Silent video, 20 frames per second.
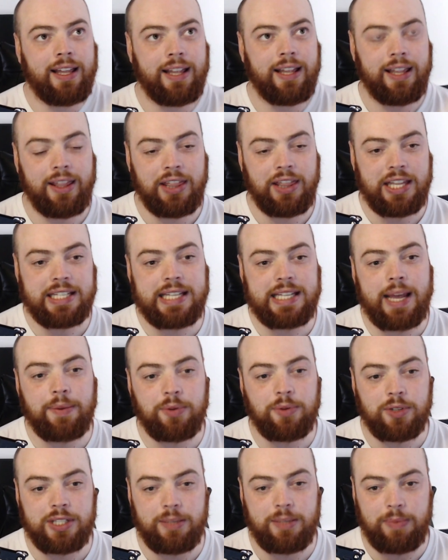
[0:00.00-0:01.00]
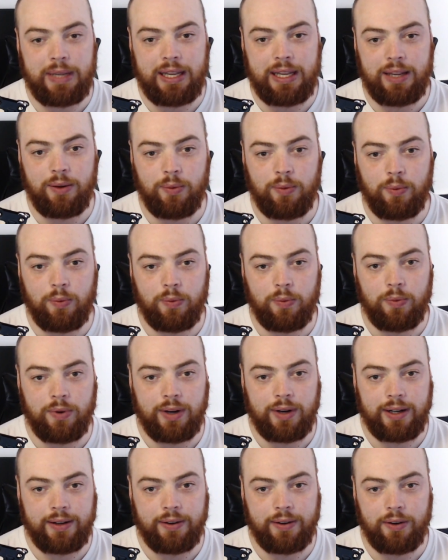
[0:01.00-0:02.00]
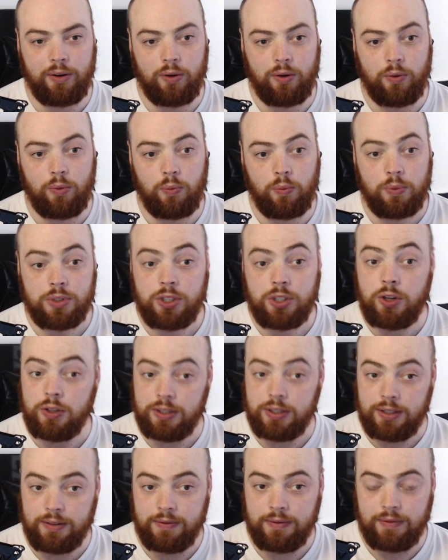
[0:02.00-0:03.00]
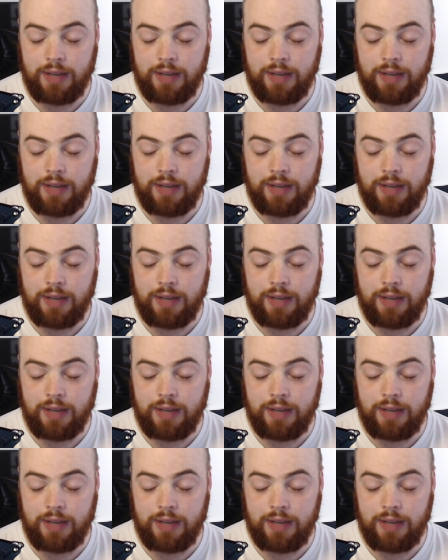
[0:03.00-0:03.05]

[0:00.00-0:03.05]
this episode to me was good.